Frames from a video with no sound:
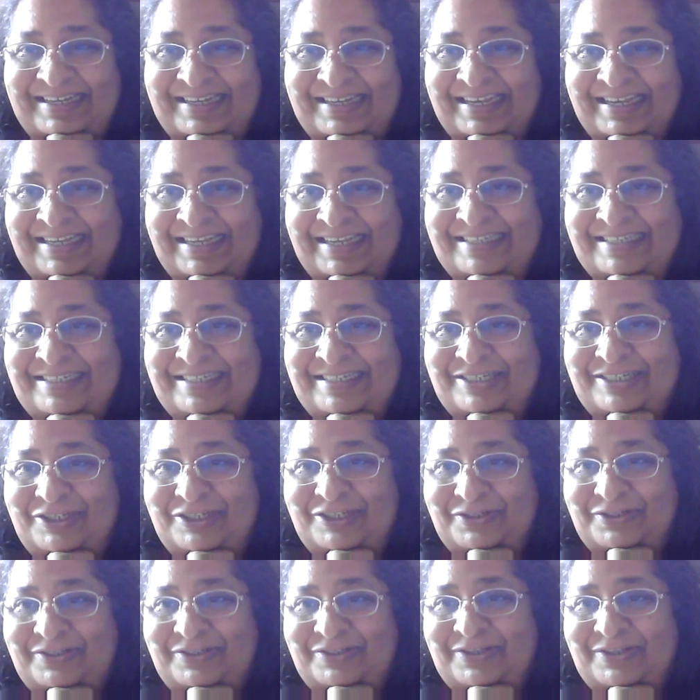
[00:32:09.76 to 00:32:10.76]

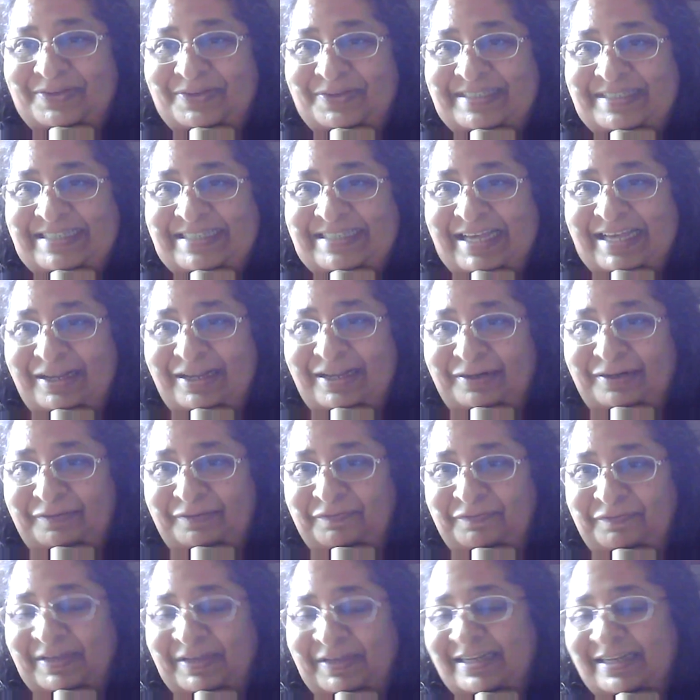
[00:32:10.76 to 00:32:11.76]
introduce
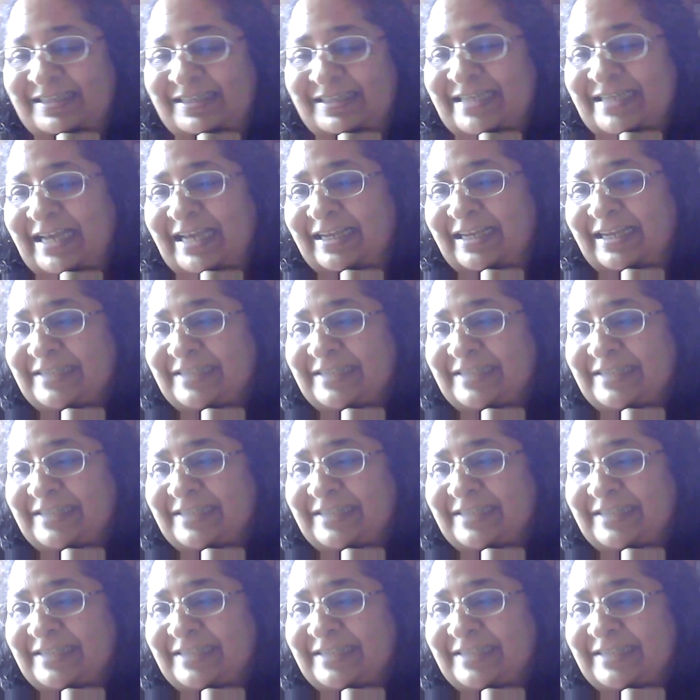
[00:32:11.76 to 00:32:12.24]
yourself and tell